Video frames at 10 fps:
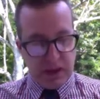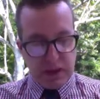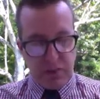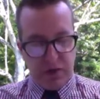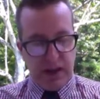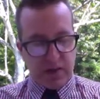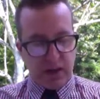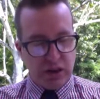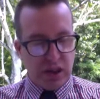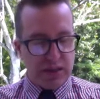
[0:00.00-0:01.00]
She pronounced
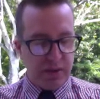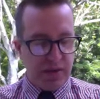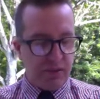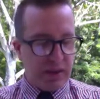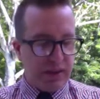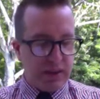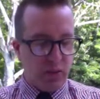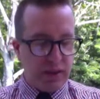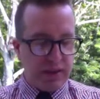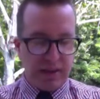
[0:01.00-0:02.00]
her judgment. This
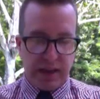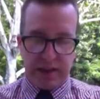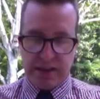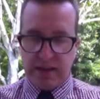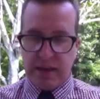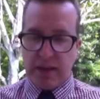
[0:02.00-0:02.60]
one sucks.